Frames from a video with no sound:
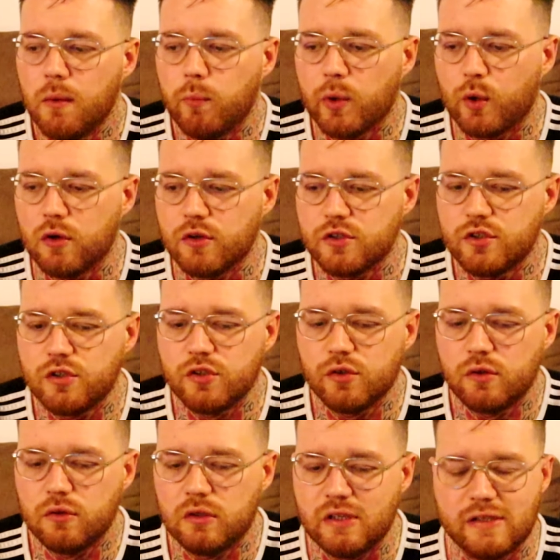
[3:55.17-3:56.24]
because
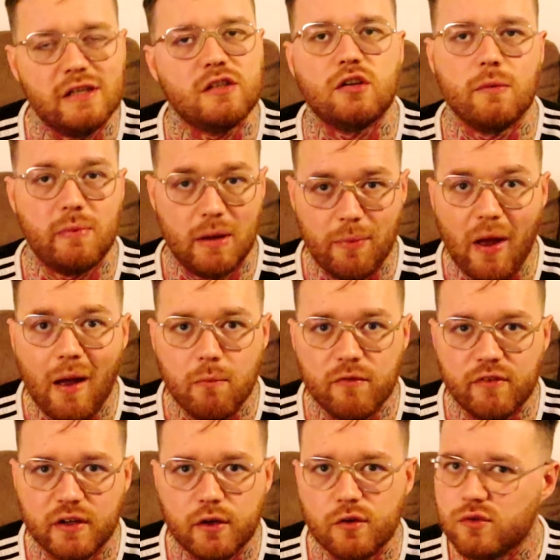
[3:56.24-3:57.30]
this is going to be a barber
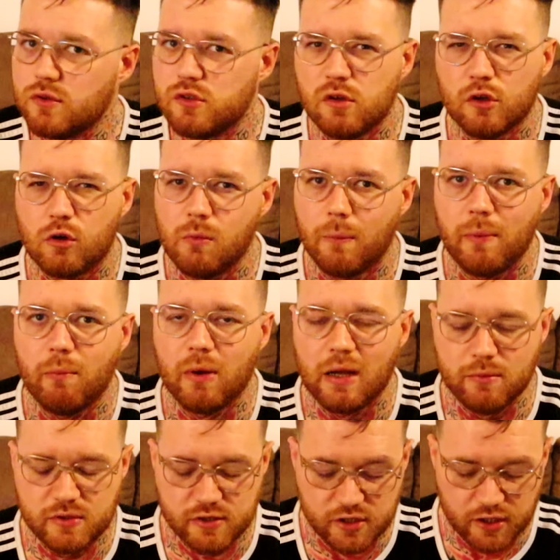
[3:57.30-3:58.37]
video, so it's going to come up with
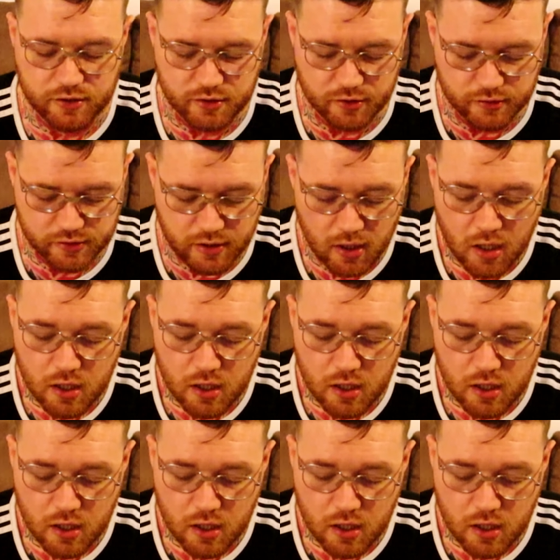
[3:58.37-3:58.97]
barber suggestions.